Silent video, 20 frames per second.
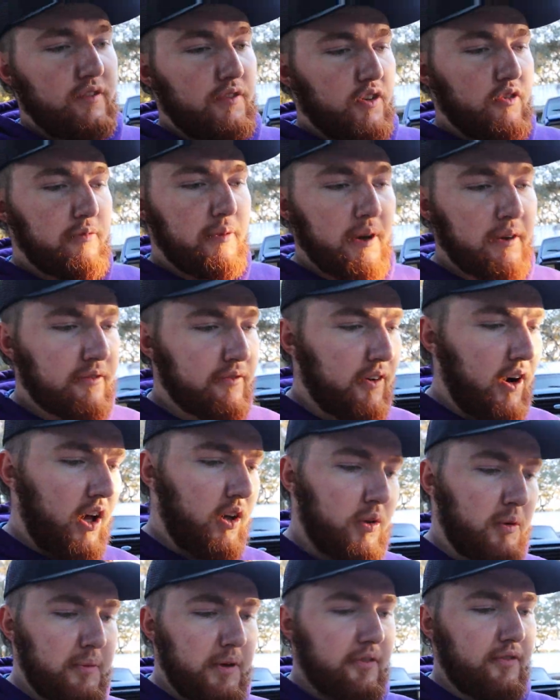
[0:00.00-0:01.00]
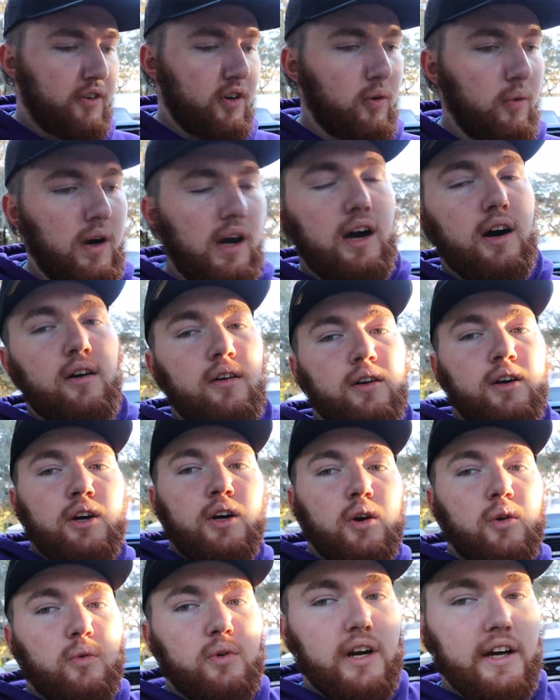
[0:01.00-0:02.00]
If you've been following me for a while,
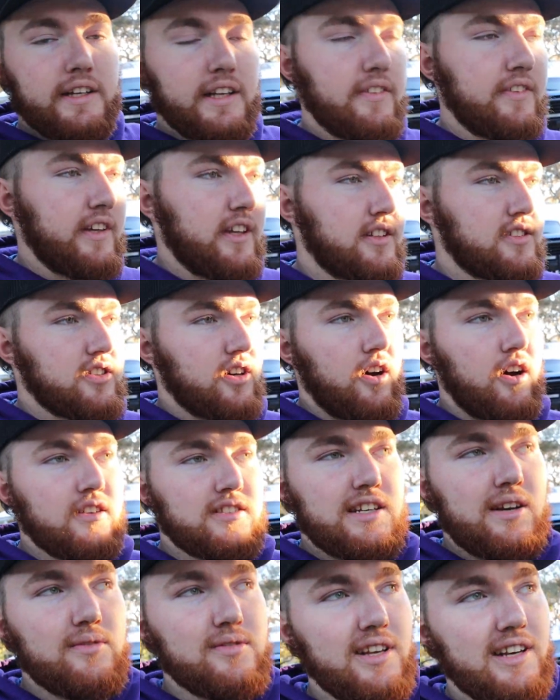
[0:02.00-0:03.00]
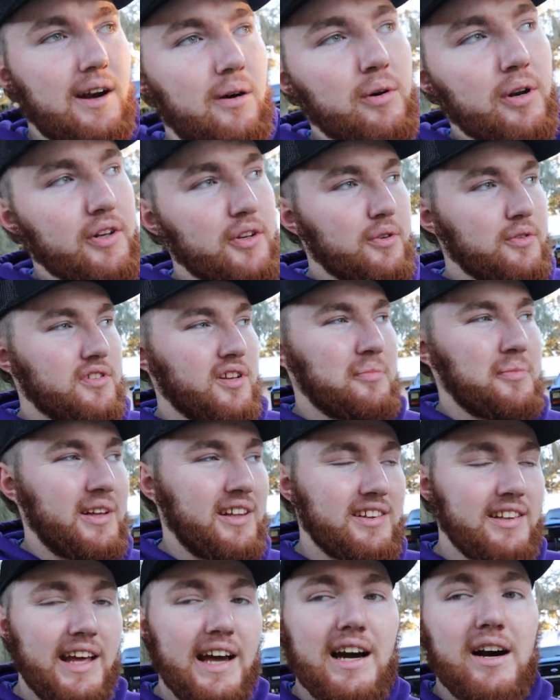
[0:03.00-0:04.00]
when I did the exhaust, I was like, I want to do
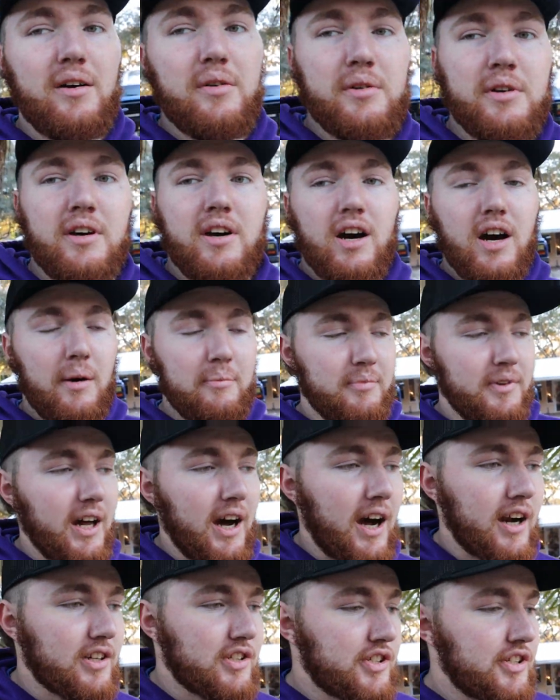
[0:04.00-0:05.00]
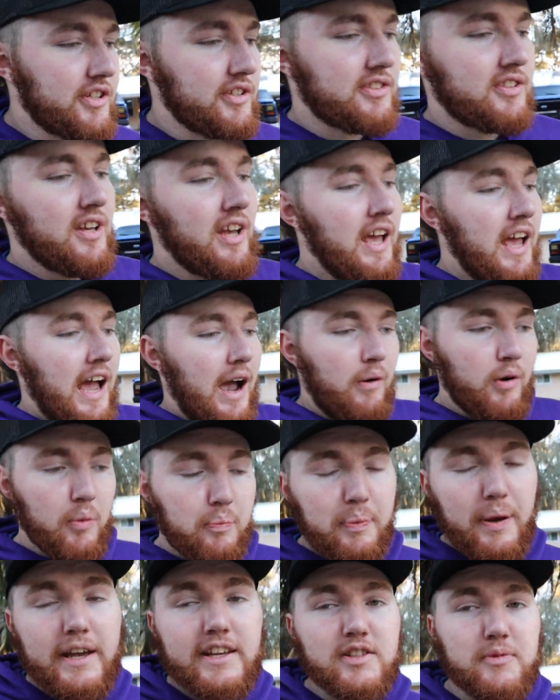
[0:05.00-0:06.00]
something loud, obnoxious. I
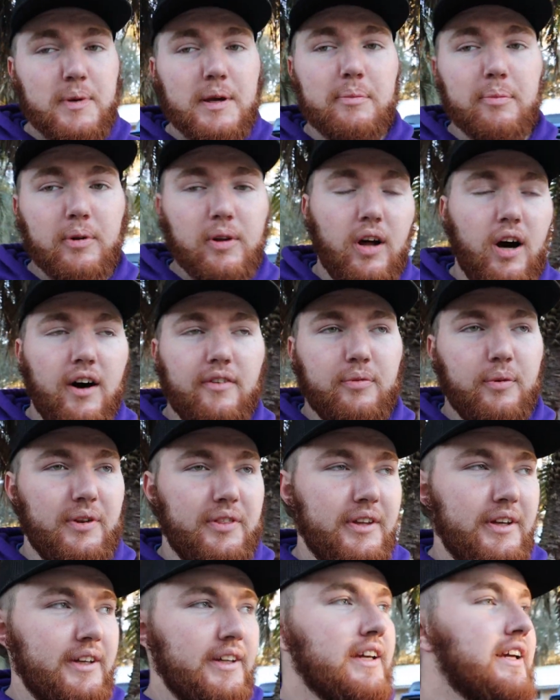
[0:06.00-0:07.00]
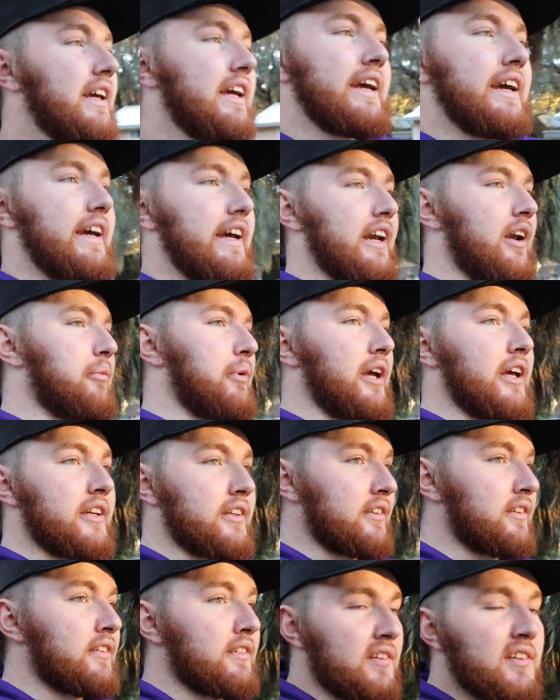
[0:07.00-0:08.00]
want to piss people off with it. And I
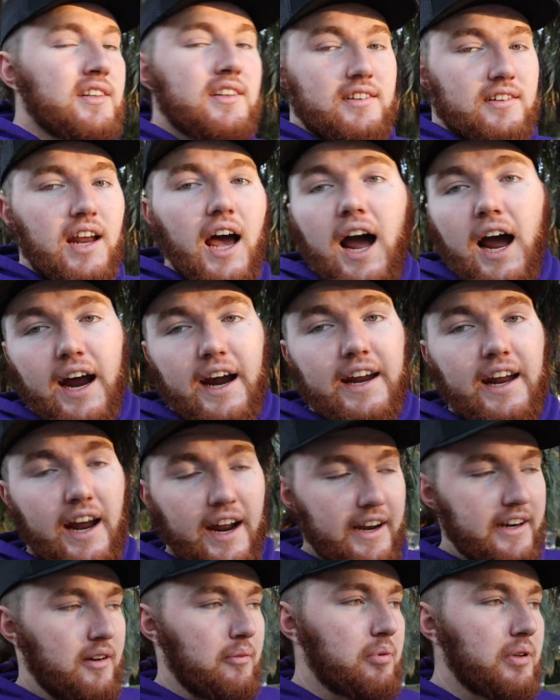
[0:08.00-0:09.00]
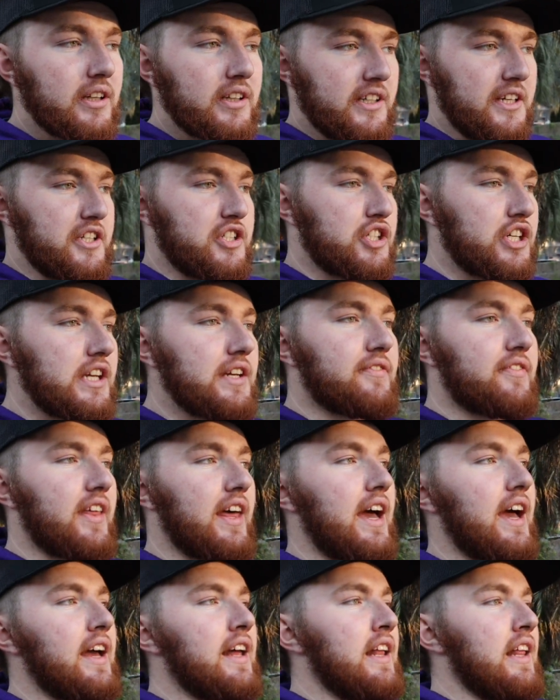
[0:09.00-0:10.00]
mean, I completely achieved
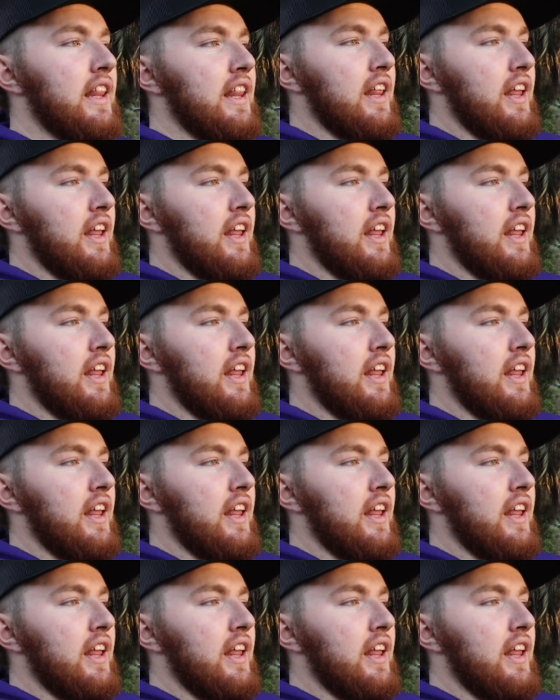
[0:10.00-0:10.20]
that.